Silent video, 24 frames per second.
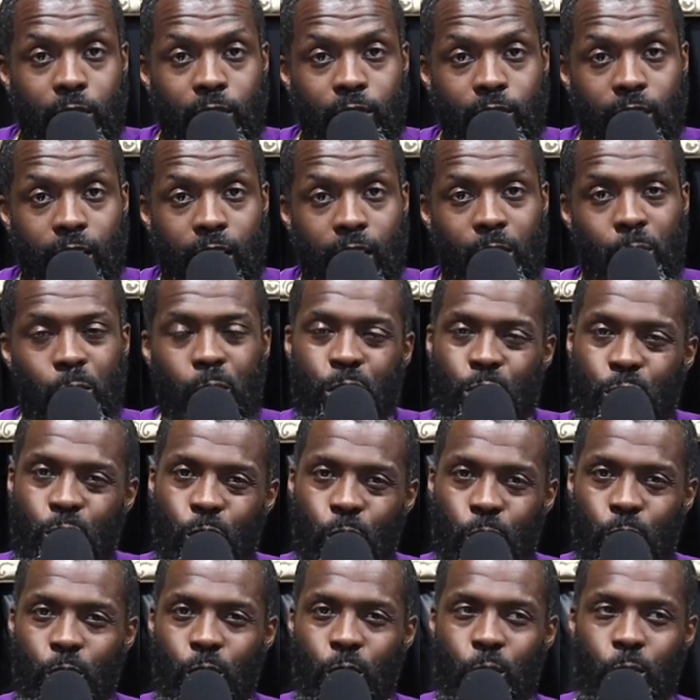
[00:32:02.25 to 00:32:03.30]
day. What you
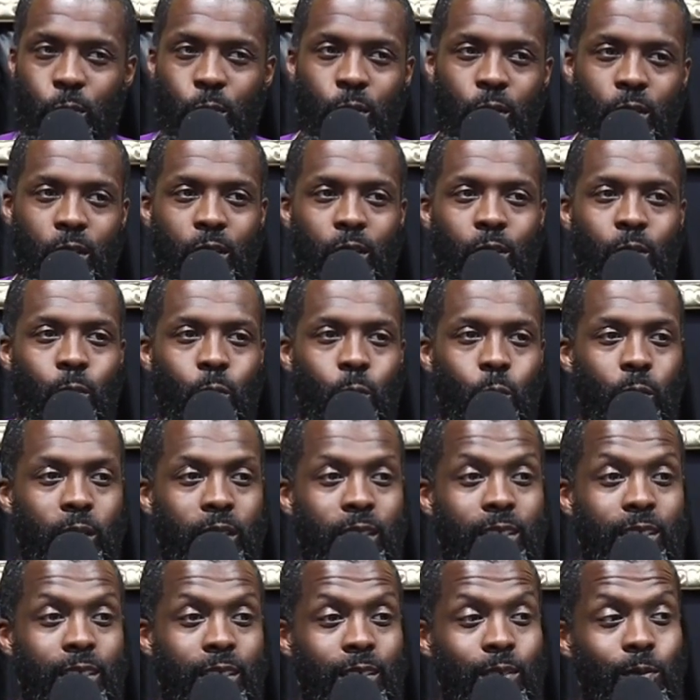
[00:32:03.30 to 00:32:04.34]
gonna do
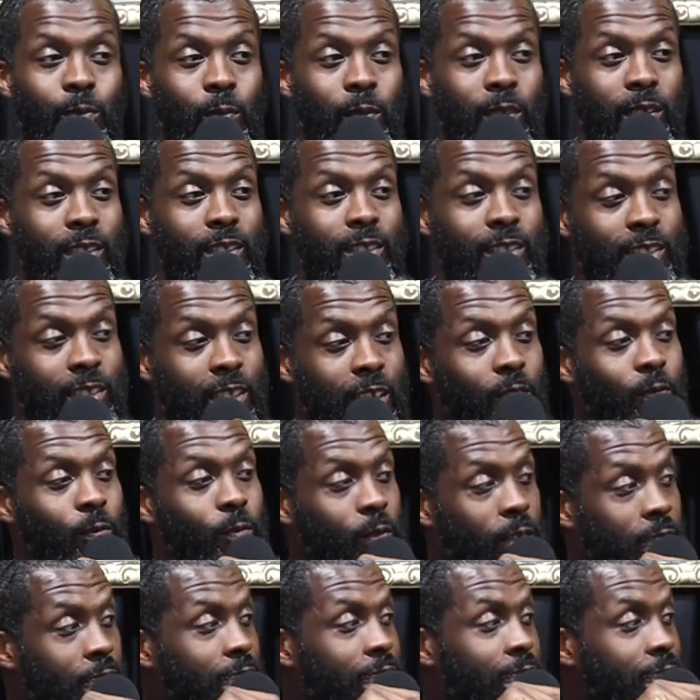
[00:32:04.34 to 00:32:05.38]
when the stuff
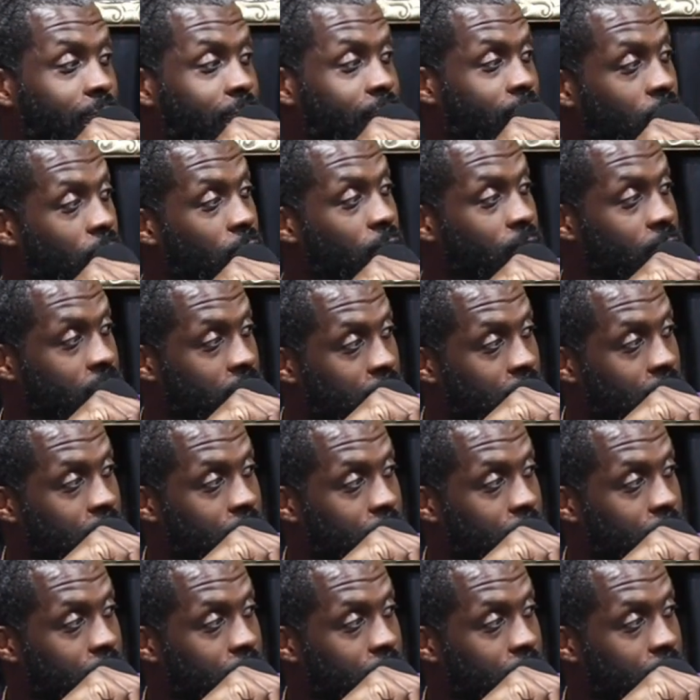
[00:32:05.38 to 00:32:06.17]
really get turned up?